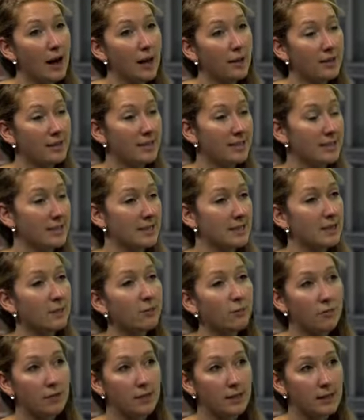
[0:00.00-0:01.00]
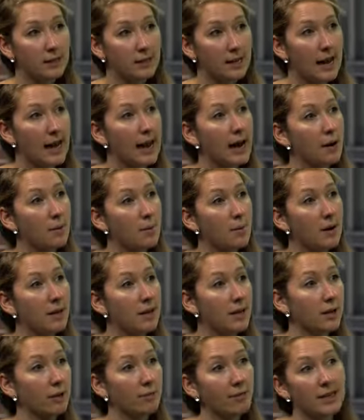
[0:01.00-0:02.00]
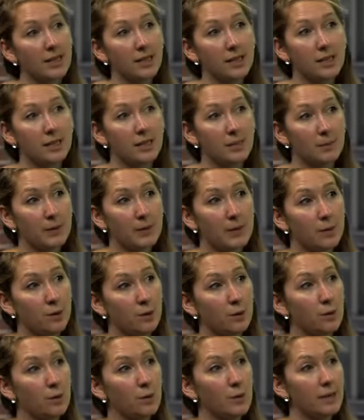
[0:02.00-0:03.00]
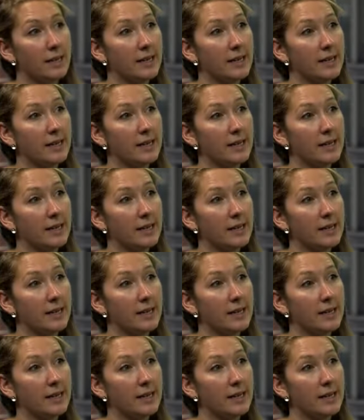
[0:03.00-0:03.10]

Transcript: this is different to how money creation has been taught